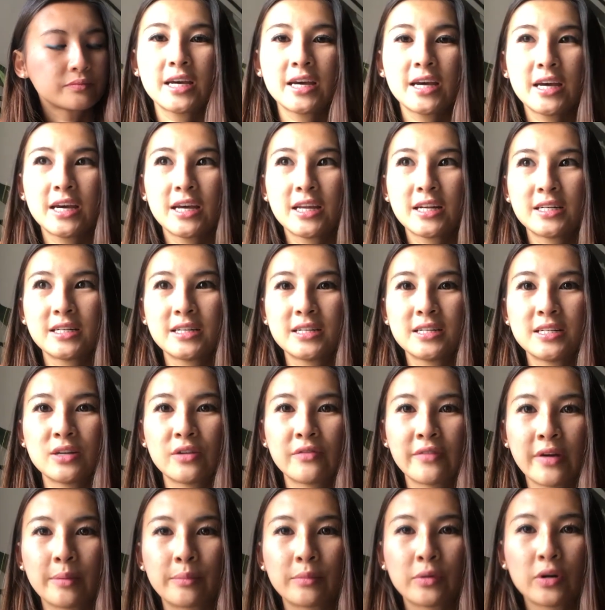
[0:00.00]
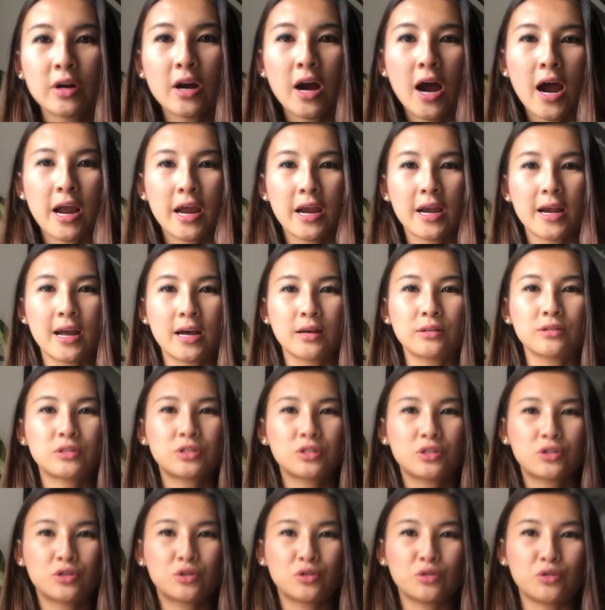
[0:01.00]
In November, I
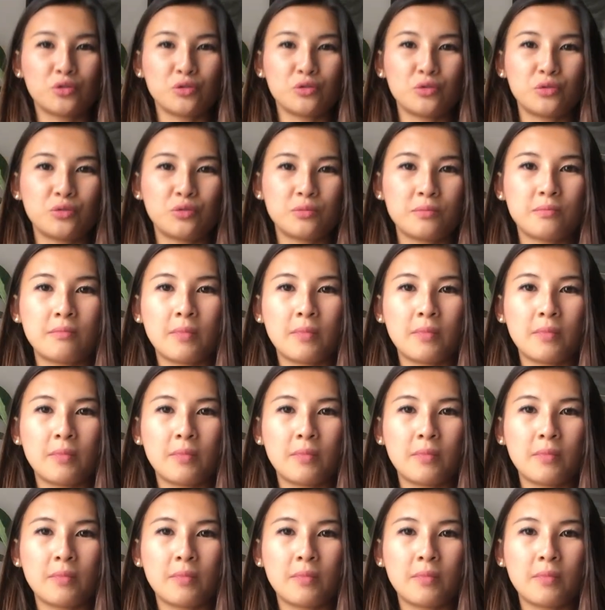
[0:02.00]
announced to